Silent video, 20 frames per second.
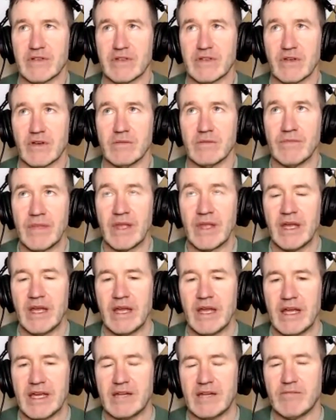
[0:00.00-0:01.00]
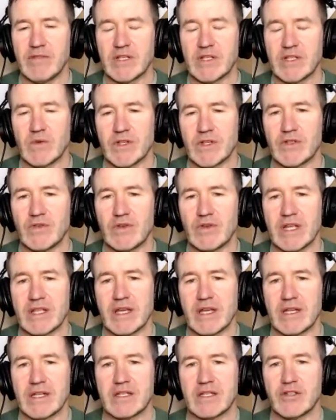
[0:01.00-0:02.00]
So edibles, once you
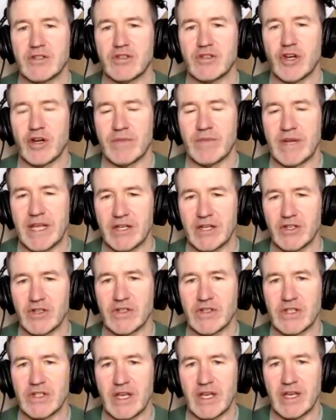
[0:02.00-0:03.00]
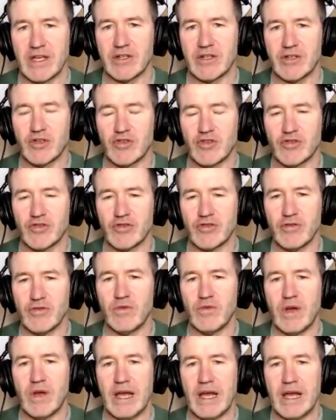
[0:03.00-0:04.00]
get that germination stage
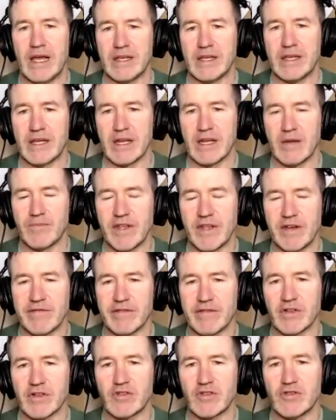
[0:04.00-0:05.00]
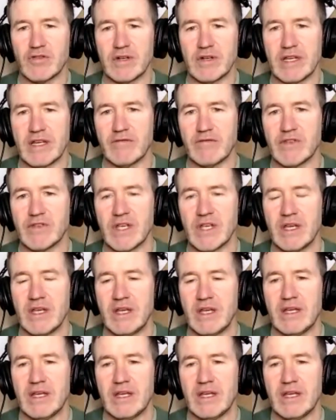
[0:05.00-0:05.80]
through and you get up to the first true leaves,